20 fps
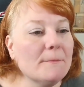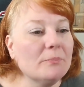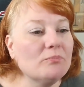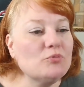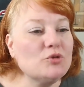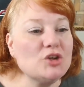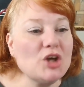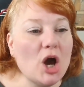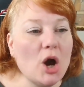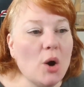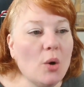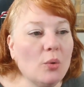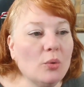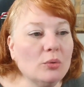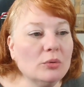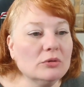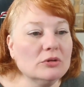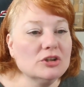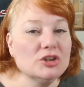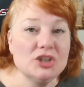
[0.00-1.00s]
So
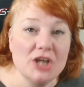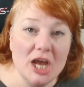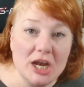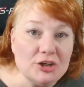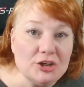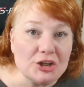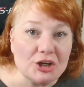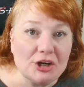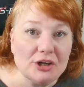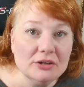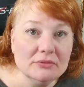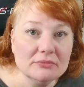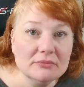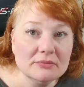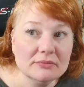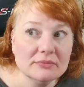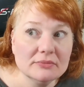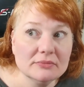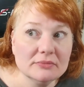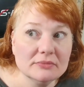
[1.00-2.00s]
gender
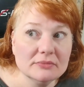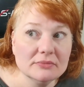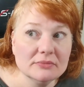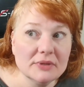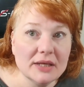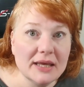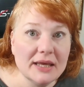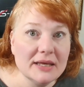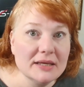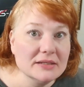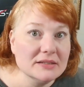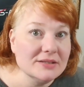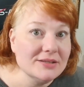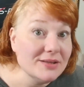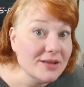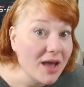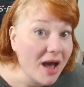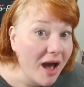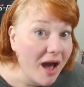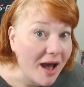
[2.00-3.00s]
is
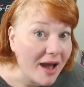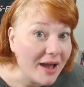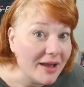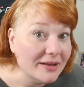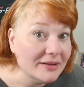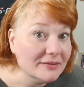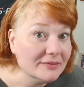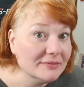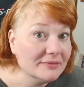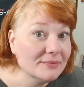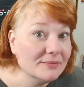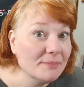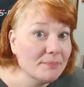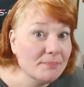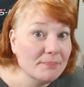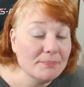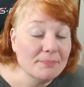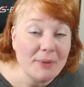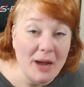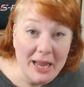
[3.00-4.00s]
not
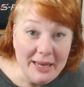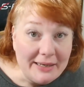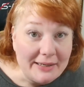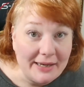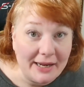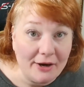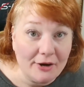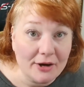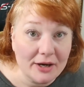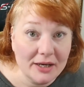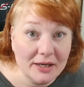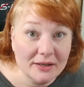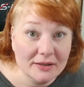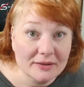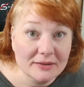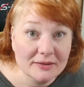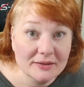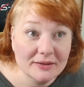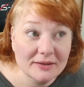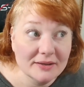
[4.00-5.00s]
binary.
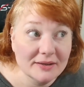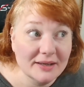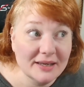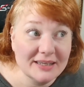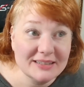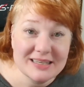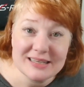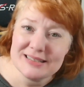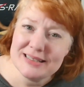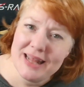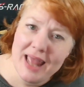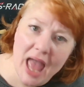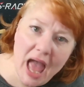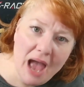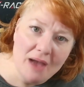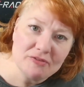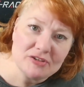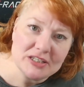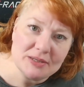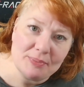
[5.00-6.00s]
It doesn't
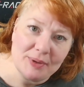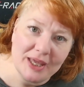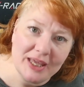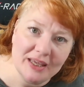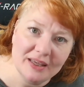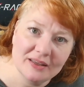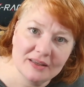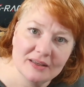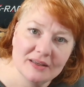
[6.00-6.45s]
have to be.